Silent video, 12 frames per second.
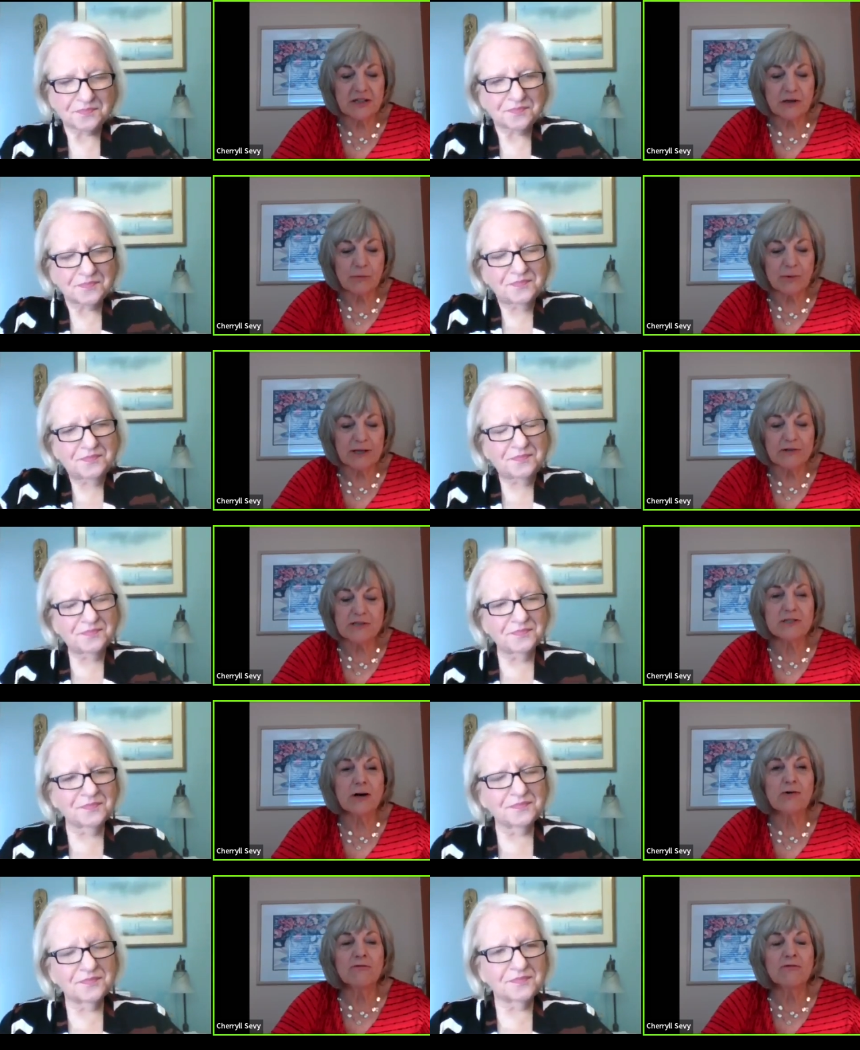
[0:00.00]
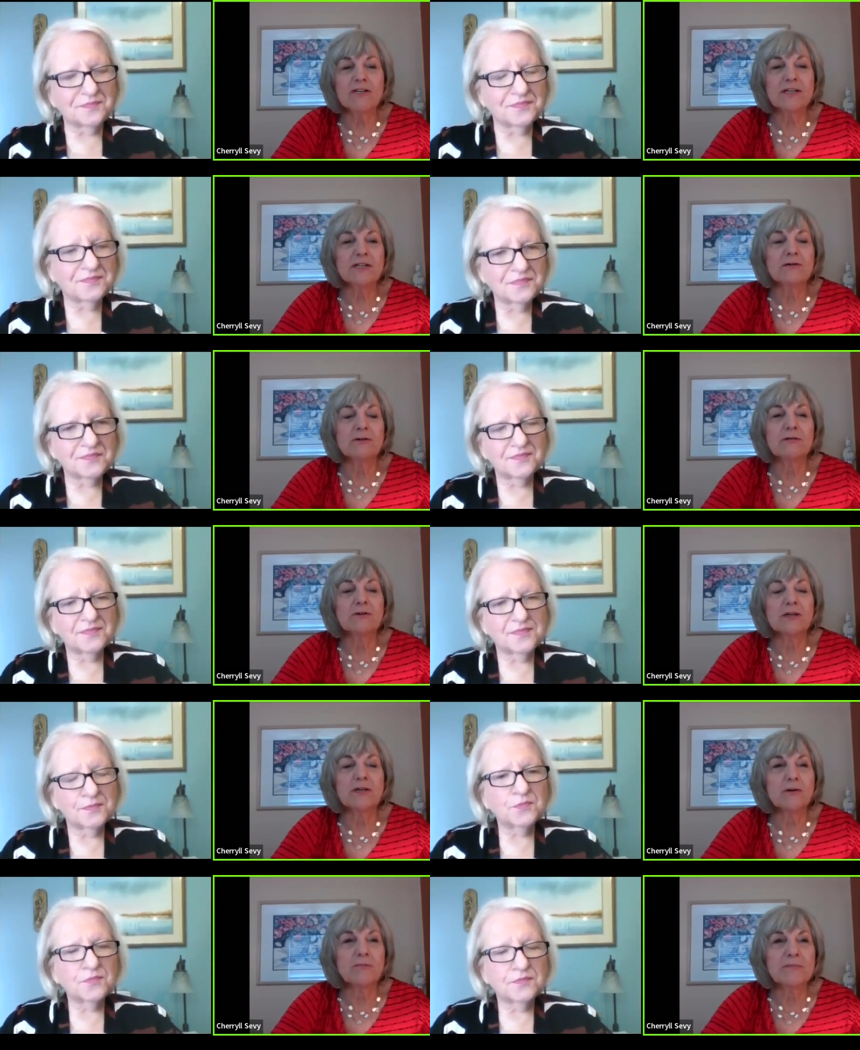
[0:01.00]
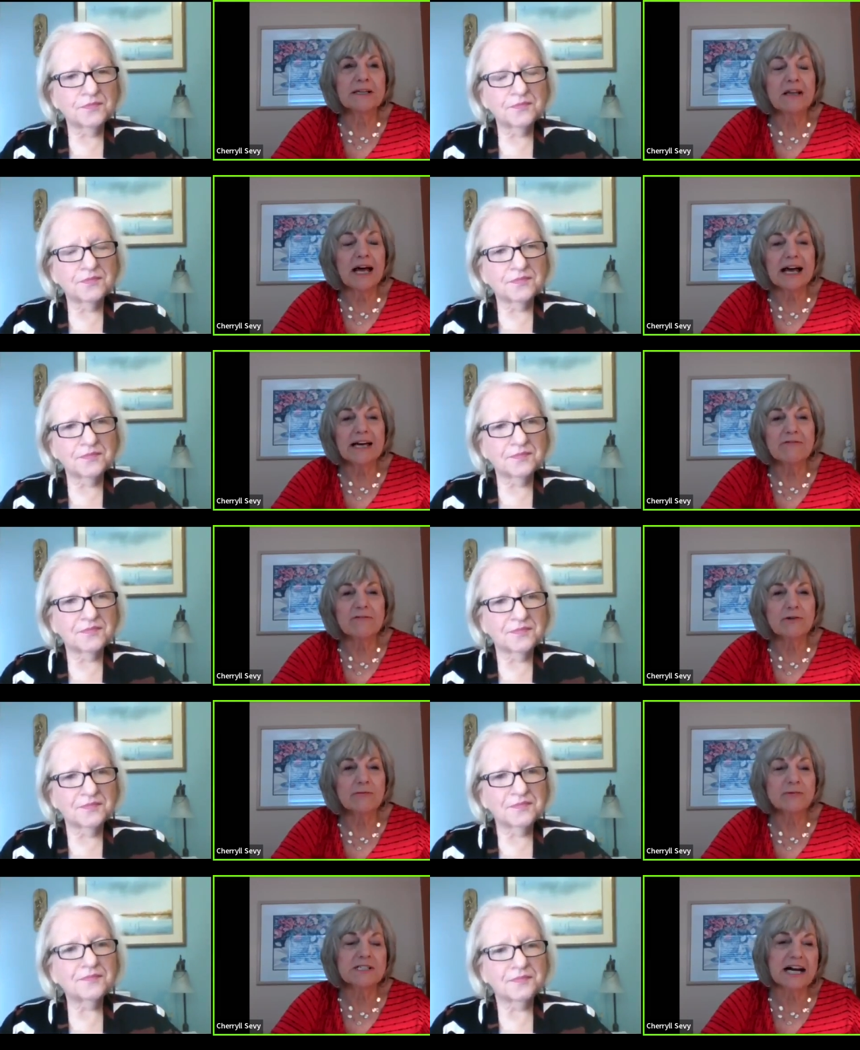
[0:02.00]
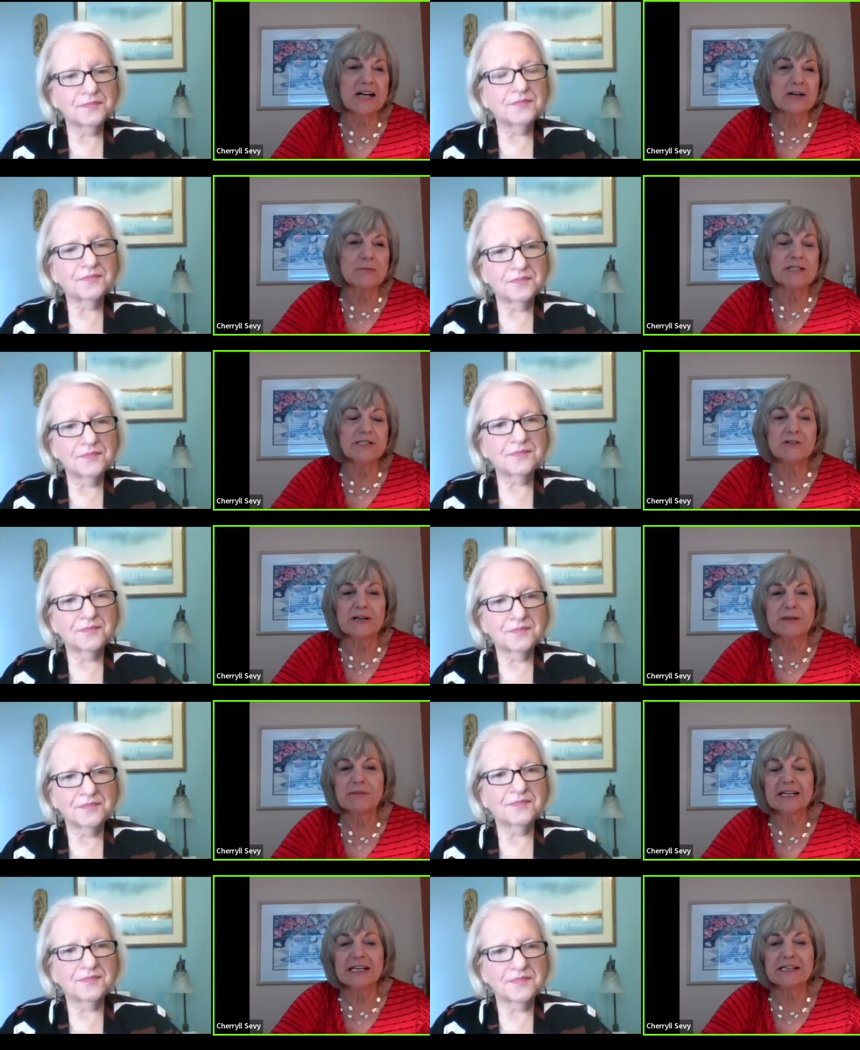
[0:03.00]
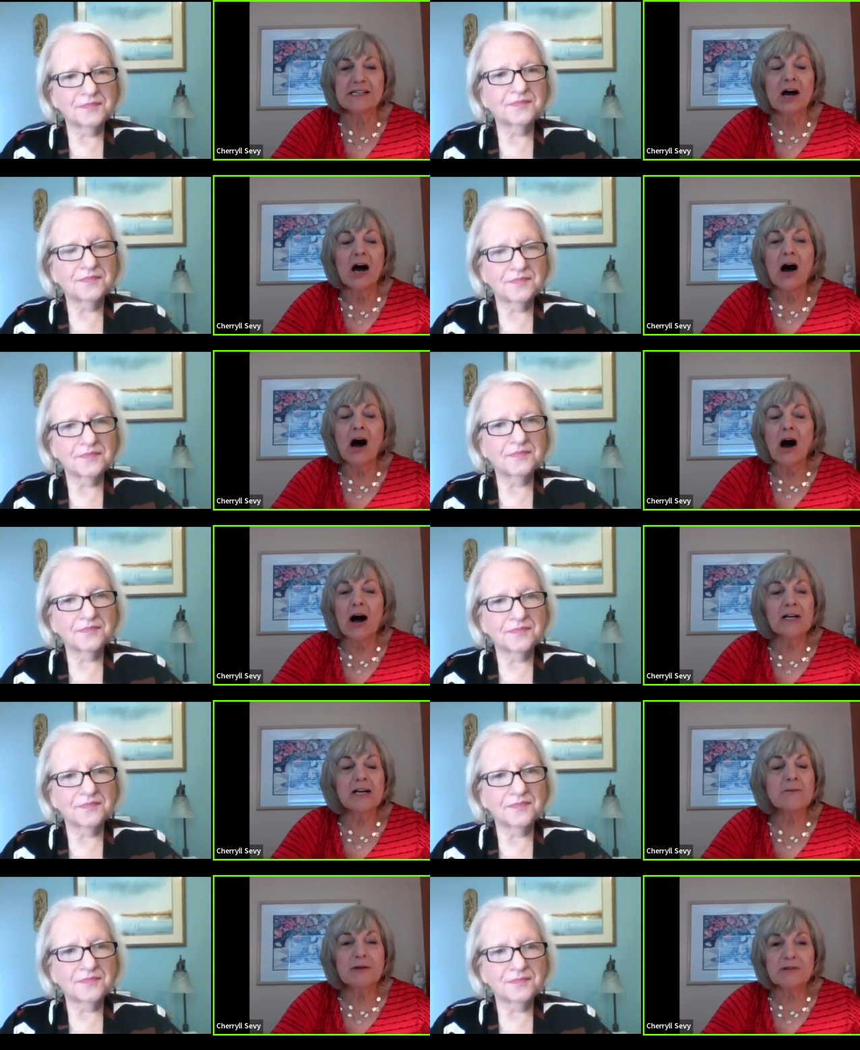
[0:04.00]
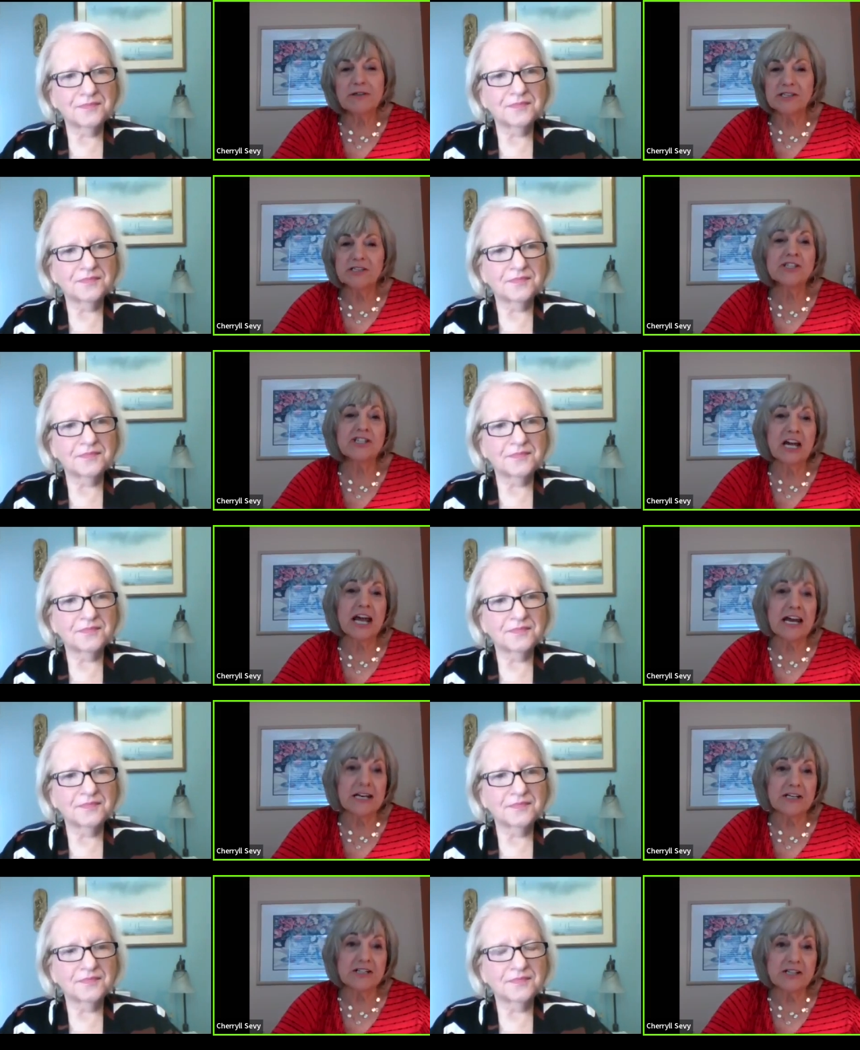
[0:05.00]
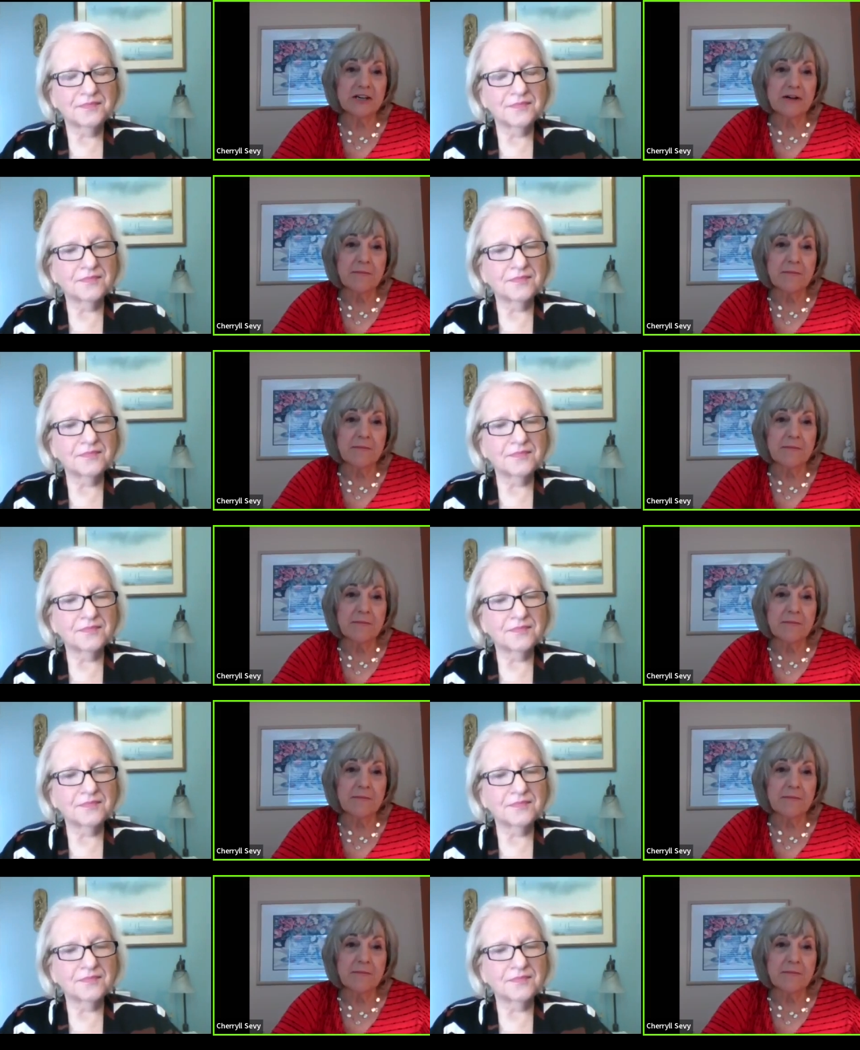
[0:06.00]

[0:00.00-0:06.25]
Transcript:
Speaker 1: you know, whether it's COVID or you know midlife or retirement or emptiness, our communities change.